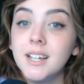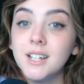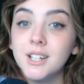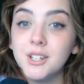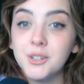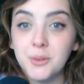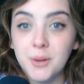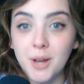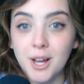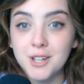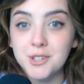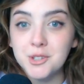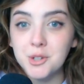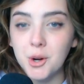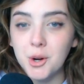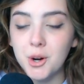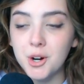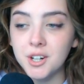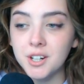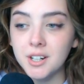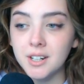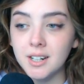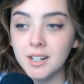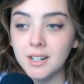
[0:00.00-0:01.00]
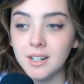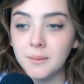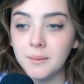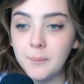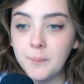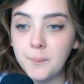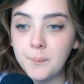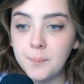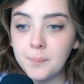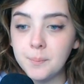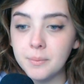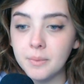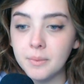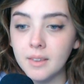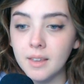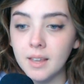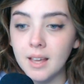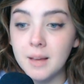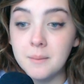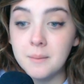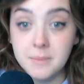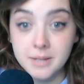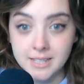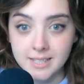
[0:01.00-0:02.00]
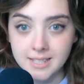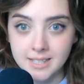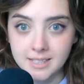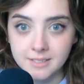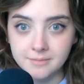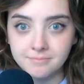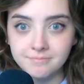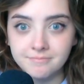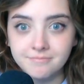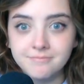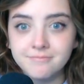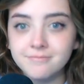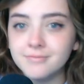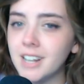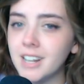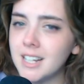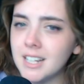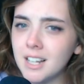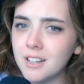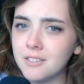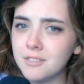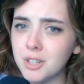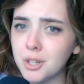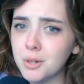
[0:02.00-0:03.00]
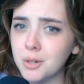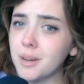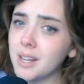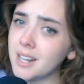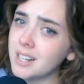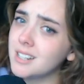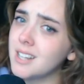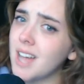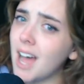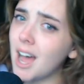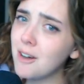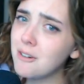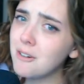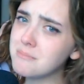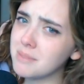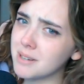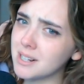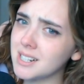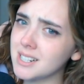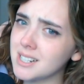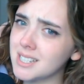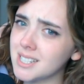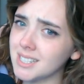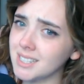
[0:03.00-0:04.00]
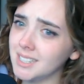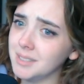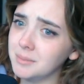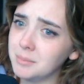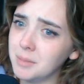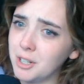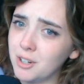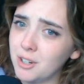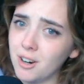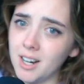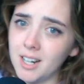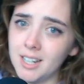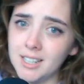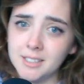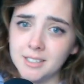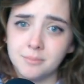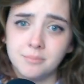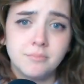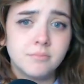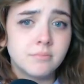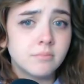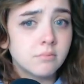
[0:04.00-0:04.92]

guys are amazing. I love you. And how embarrassing, me crying.